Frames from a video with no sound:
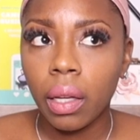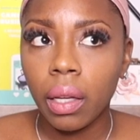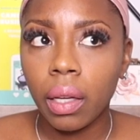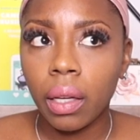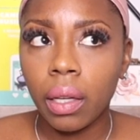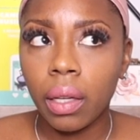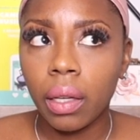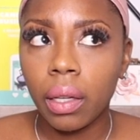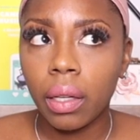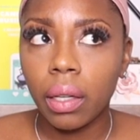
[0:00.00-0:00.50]

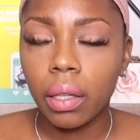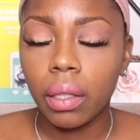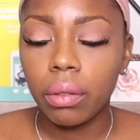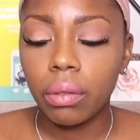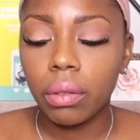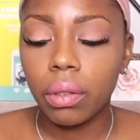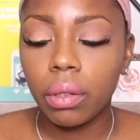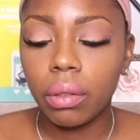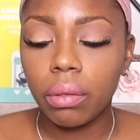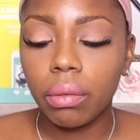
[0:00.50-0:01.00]
uh,
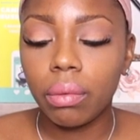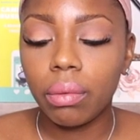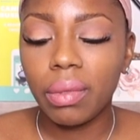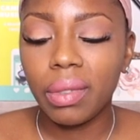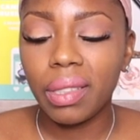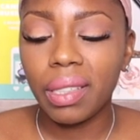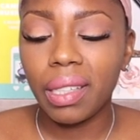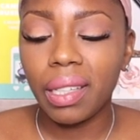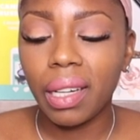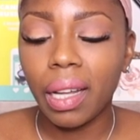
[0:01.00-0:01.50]

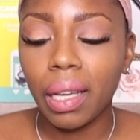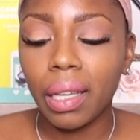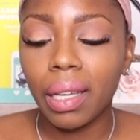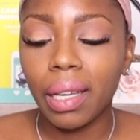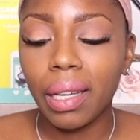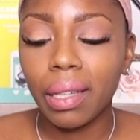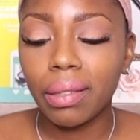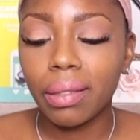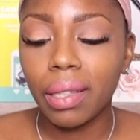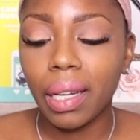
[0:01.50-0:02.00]
I
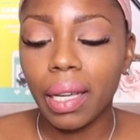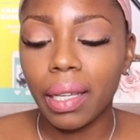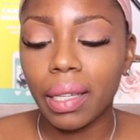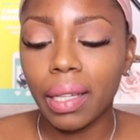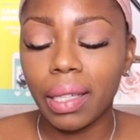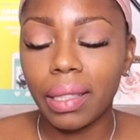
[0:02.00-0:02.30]
guess like